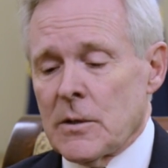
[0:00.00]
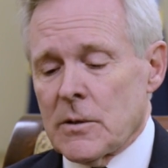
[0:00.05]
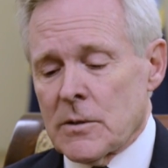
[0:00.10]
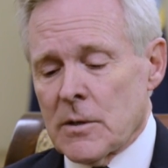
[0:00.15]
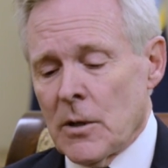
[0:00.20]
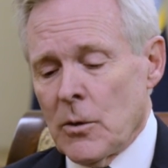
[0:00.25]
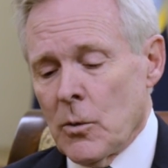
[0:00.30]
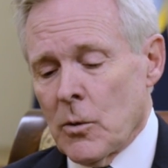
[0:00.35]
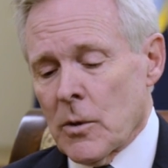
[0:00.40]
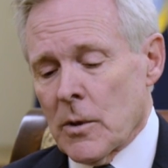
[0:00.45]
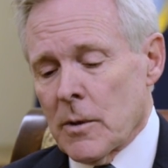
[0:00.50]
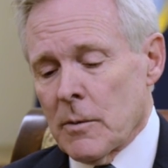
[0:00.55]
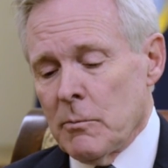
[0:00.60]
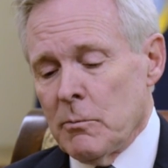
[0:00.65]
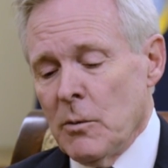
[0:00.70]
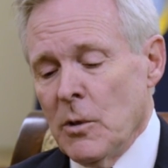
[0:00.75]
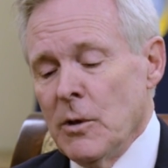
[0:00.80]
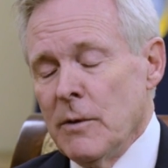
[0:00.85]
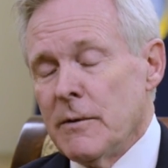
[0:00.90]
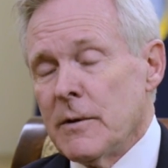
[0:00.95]
So we're
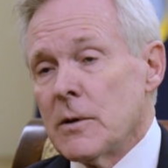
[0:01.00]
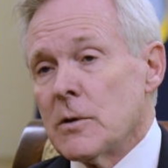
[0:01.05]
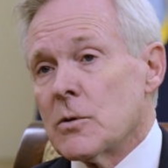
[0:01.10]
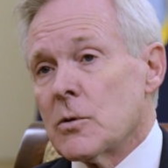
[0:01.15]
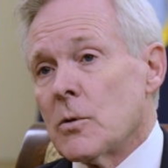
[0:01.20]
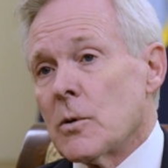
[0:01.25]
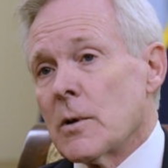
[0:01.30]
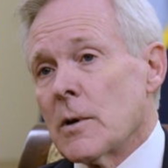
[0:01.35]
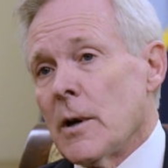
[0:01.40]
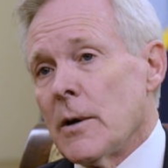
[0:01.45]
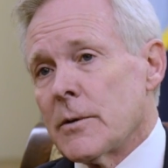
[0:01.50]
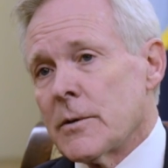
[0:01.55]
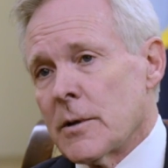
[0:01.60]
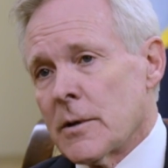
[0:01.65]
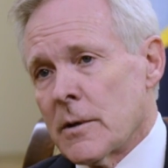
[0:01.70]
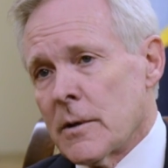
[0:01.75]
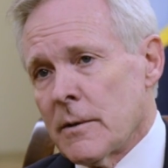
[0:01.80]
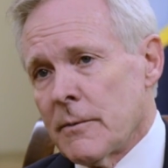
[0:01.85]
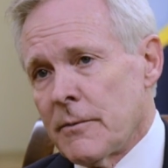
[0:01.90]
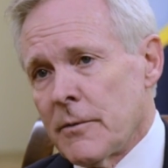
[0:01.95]
moving toward
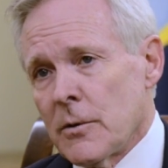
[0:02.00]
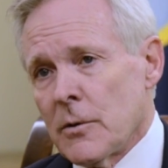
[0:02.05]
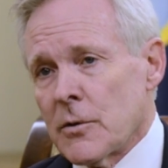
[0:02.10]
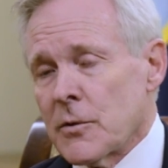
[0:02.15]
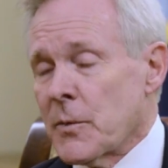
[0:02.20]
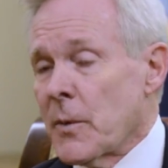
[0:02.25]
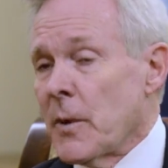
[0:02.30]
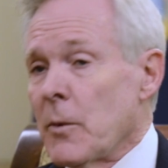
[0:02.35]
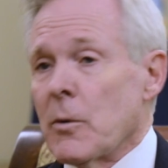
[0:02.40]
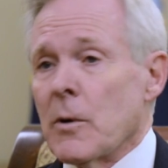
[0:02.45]
alternative fuels,